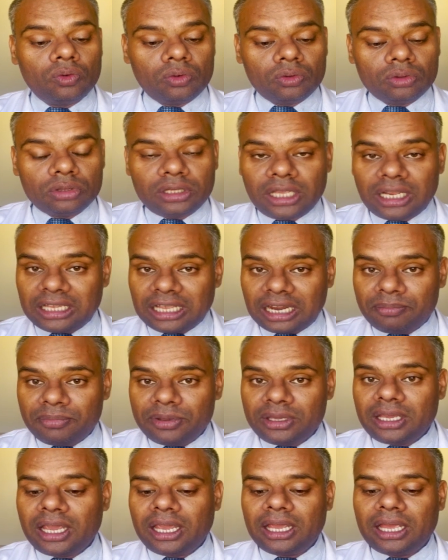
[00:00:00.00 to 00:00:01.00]
there can
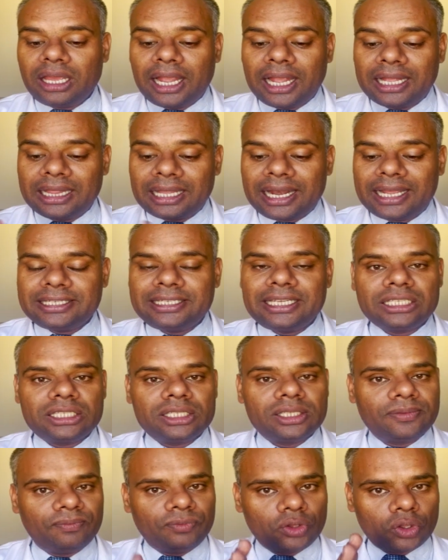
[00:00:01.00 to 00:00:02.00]
be a
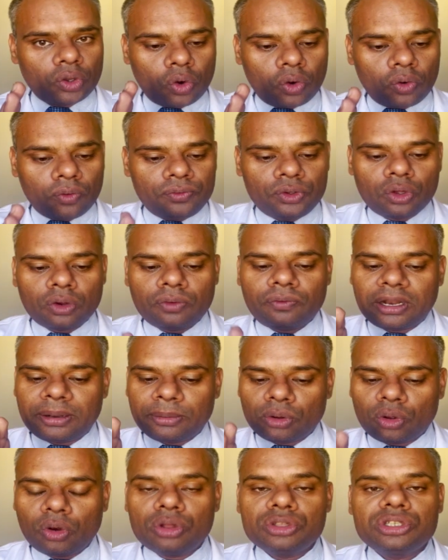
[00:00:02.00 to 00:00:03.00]
analysis of your
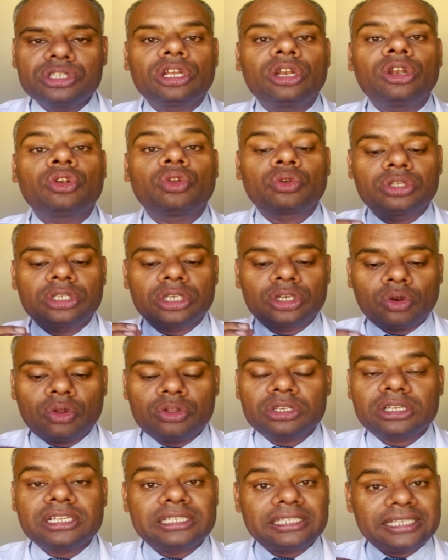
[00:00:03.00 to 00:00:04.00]
pharmacological
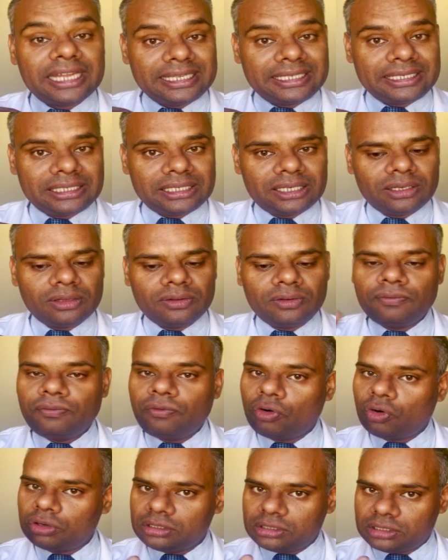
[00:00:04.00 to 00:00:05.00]
toxicological test
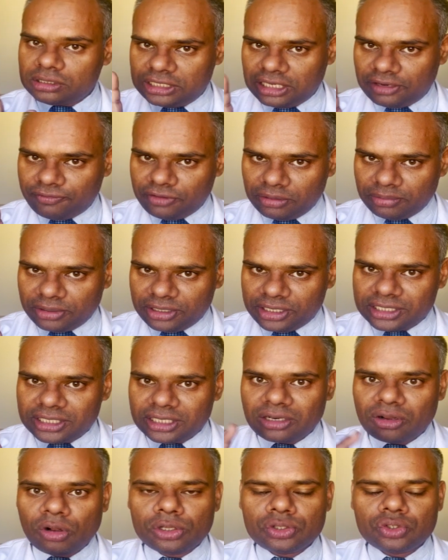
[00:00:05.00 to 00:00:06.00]
for safety
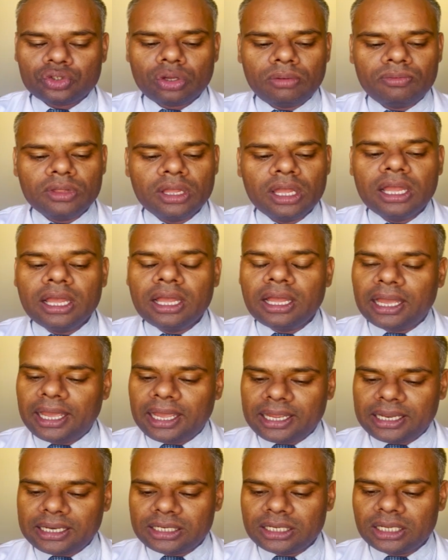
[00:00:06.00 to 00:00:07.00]
reason also,
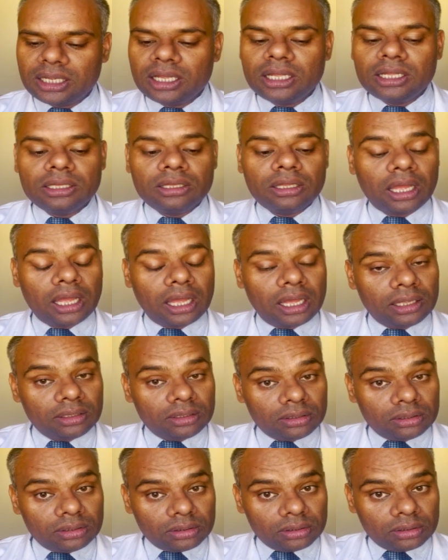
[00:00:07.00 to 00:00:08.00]
and
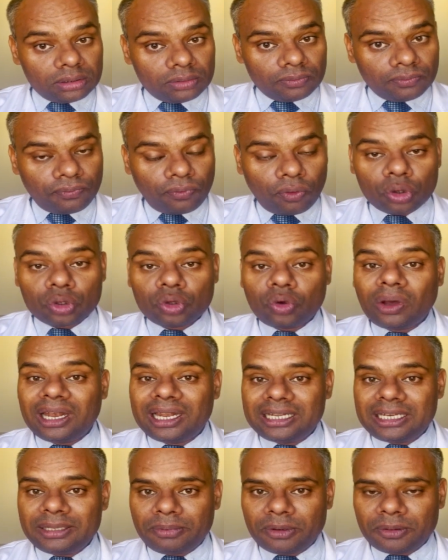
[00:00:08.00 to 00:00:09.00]
for
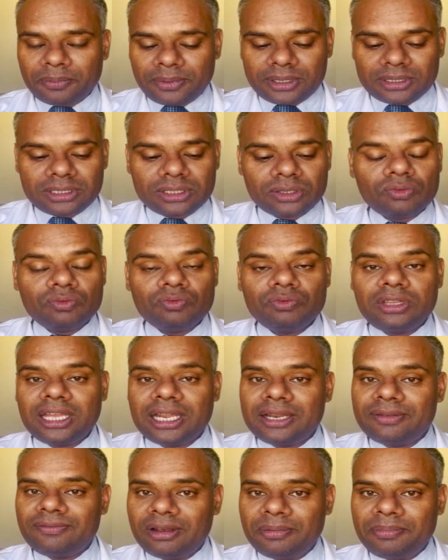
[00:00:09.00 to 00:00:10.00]
quality purpose
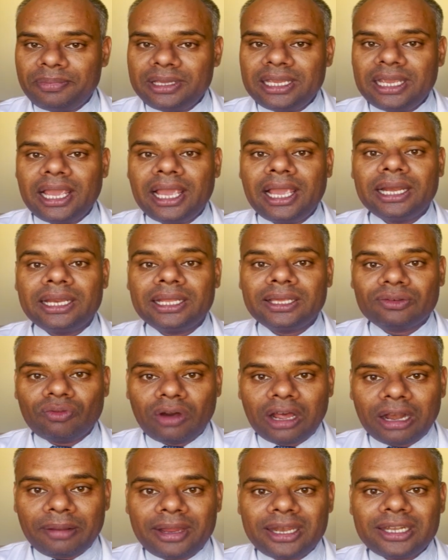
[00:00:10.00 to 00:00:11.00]
there will be a
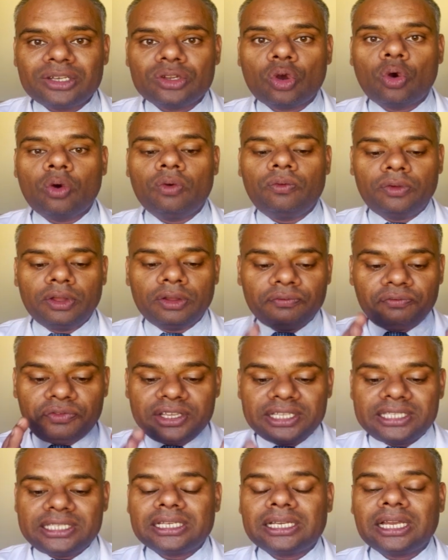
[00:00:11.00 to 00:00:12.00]
requirement of
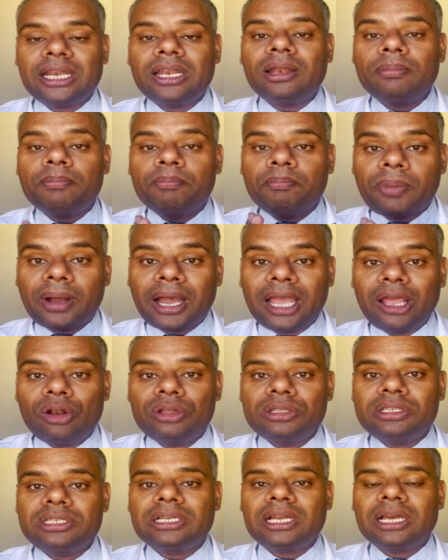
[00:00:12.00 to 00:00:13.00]
physical,
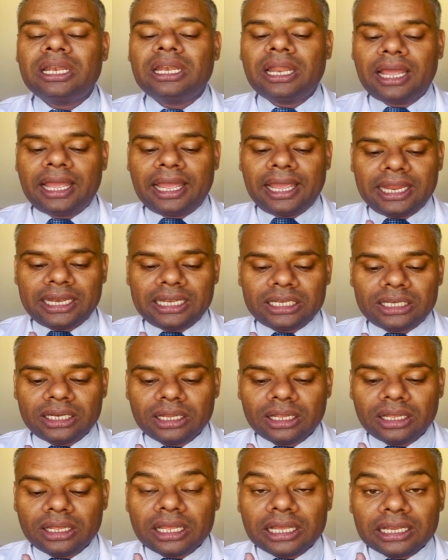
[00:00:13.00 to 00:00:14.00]
biological,
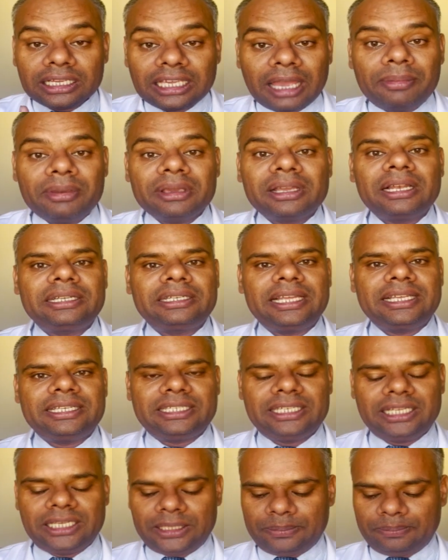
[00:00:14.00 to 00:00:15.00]
and chemical
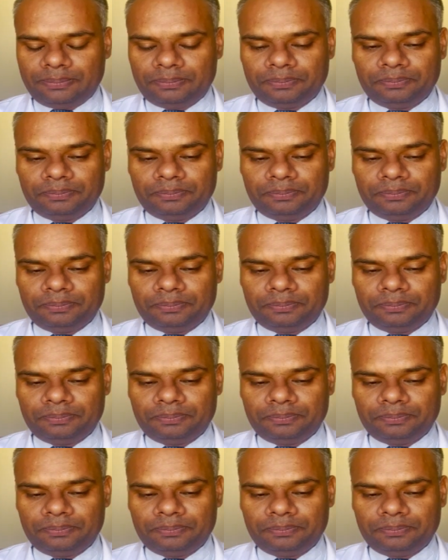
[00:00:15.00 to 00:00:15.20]
testing.